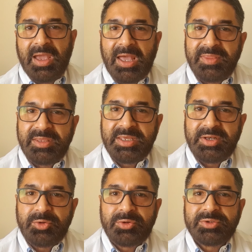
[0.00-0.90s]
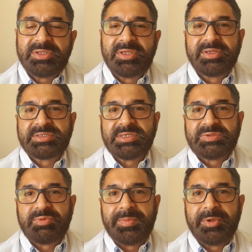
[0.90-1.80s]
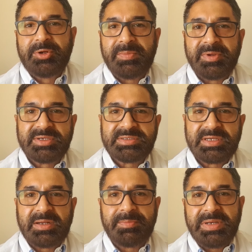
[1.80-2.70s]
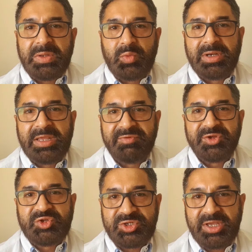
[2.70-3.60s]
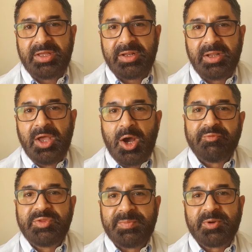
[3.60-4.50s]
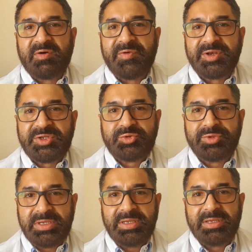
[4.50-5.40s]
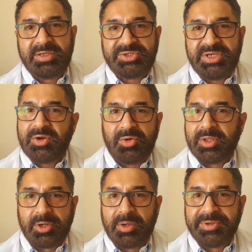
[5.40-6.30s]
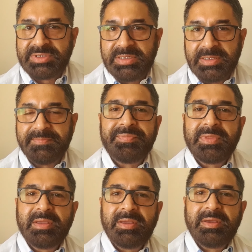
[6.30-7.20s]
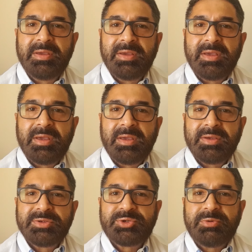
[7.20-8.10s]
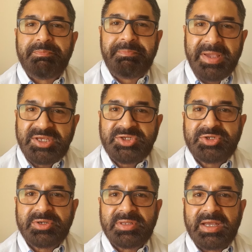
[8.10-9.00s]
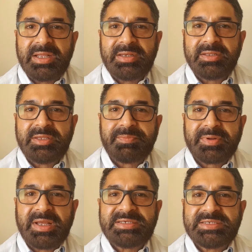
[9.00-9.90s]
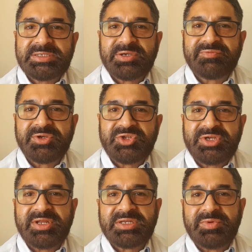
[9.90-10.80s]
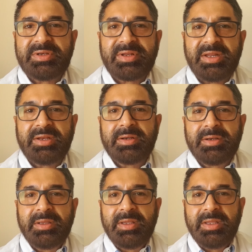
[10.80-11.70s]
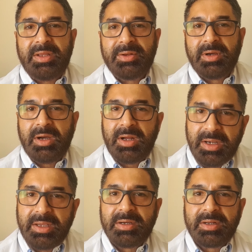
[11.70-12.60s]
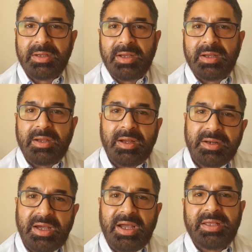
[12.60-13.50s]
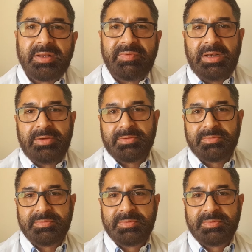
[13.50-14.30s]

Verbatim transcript: and then they know that the results will be good because the company will give a share of the profits to the shareholder, obviously. So based on that, the prices of the shares were traded, you know, earlier at a higher value,